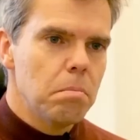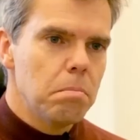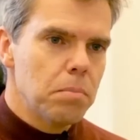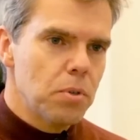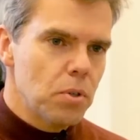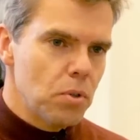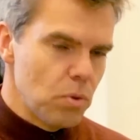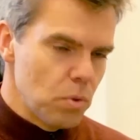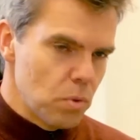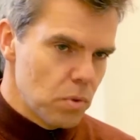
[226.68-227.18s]

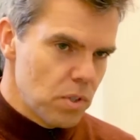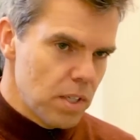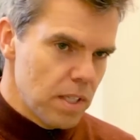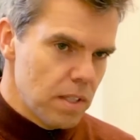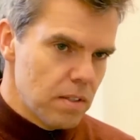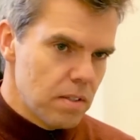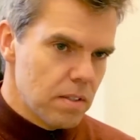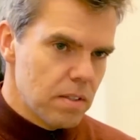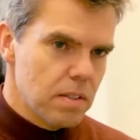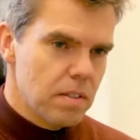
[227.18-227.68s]
produce
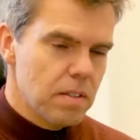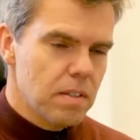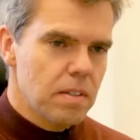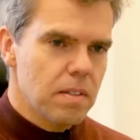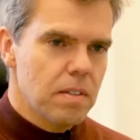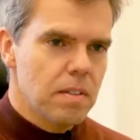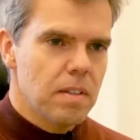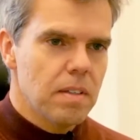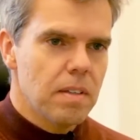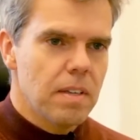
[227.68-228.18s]
it
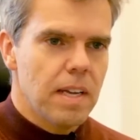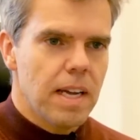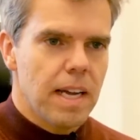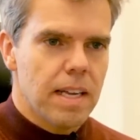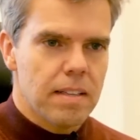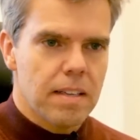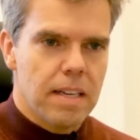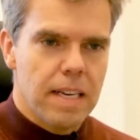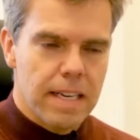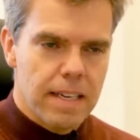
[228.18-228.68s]

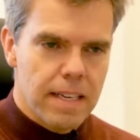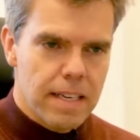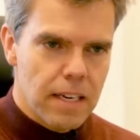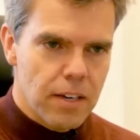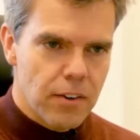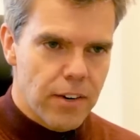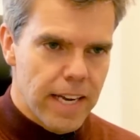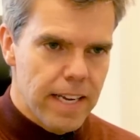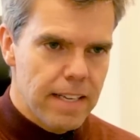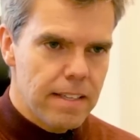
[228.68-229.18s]
at clinical
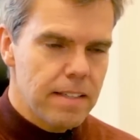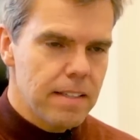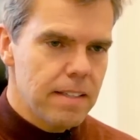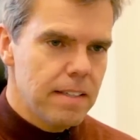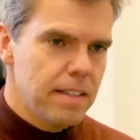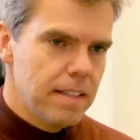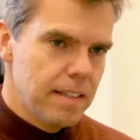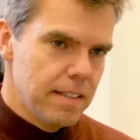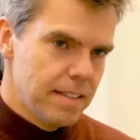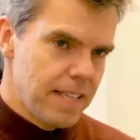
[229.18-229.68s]
grade,
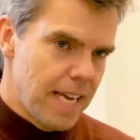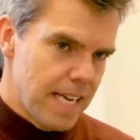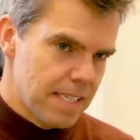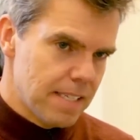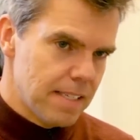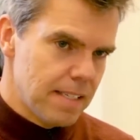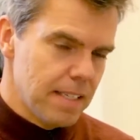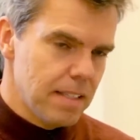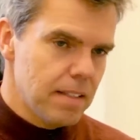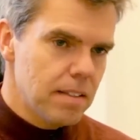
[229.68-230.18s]

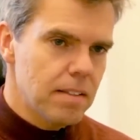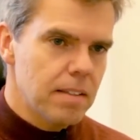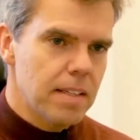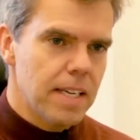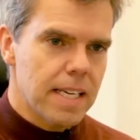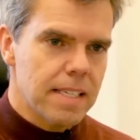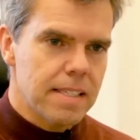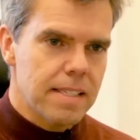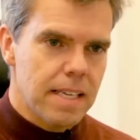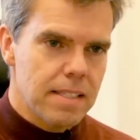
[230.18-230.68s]
test it
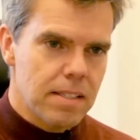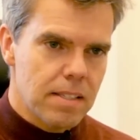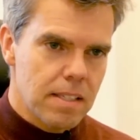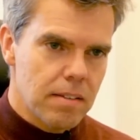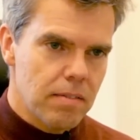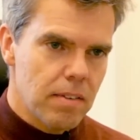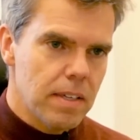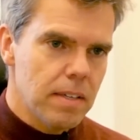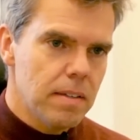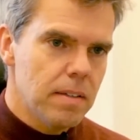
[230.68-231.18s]

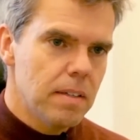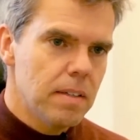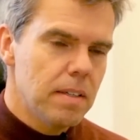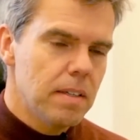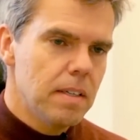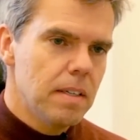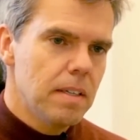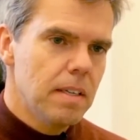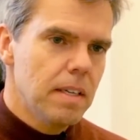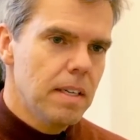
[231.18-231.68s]
extensively,
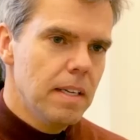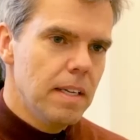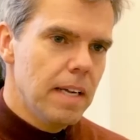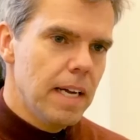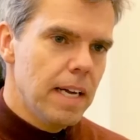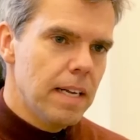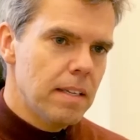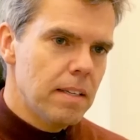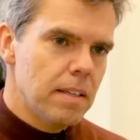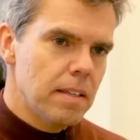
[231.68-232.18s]

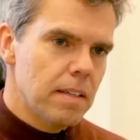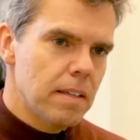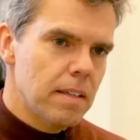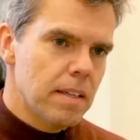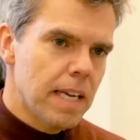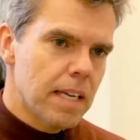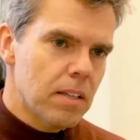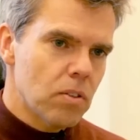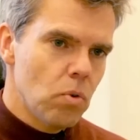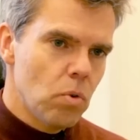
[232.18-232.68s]
and
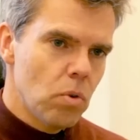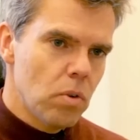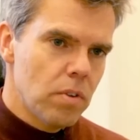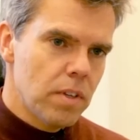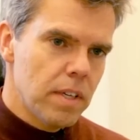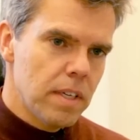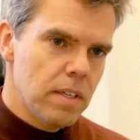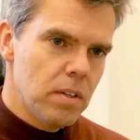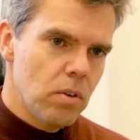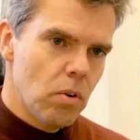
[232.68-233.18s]
get all
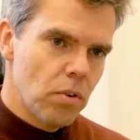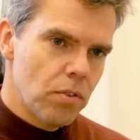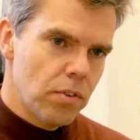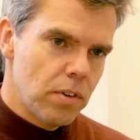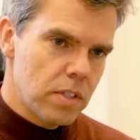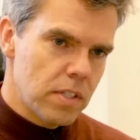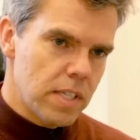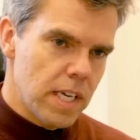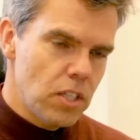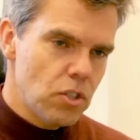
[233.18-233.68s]
the
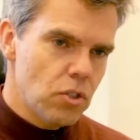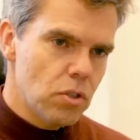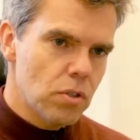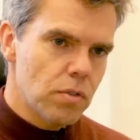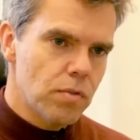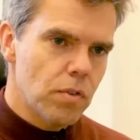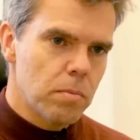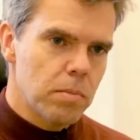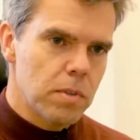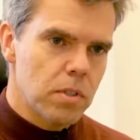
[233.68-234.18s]
authorizations
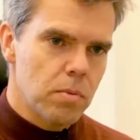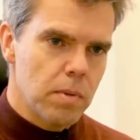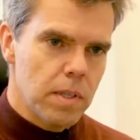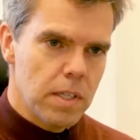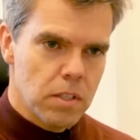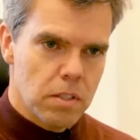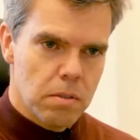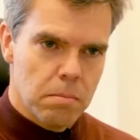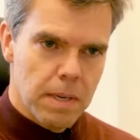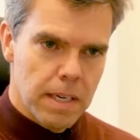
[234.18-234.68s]
from the
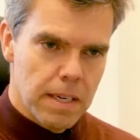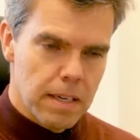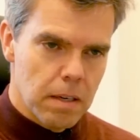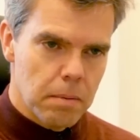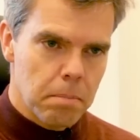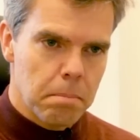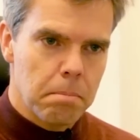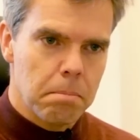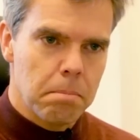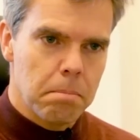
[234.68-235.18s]
Swedish Medical
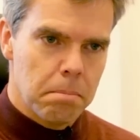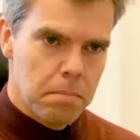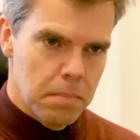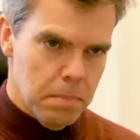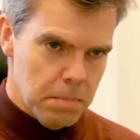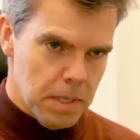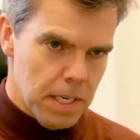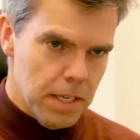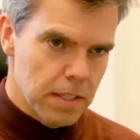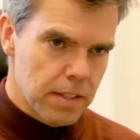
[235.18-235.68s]

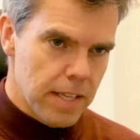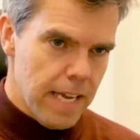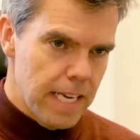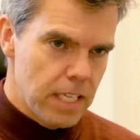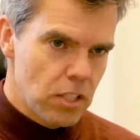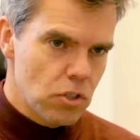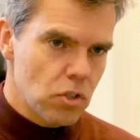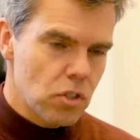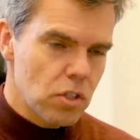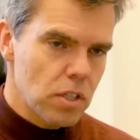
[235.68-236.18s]
Product
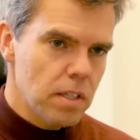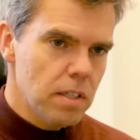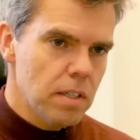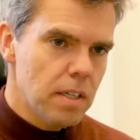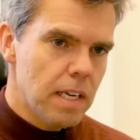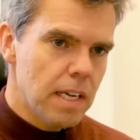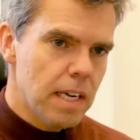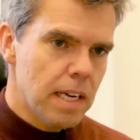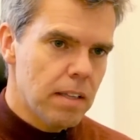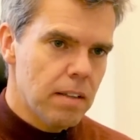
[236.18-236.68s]
Agency
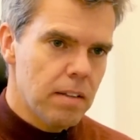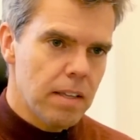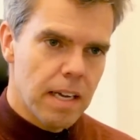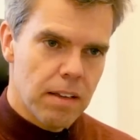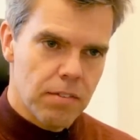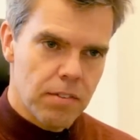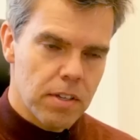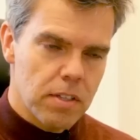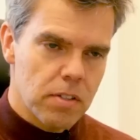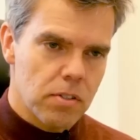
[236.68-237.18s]
and the
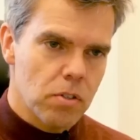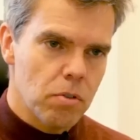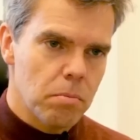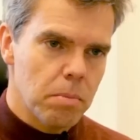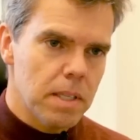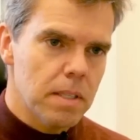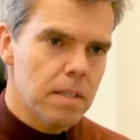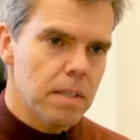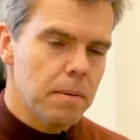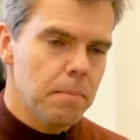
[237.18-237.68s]
Ethics
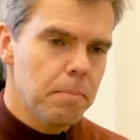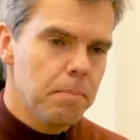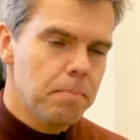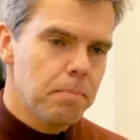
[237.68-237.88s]
Committee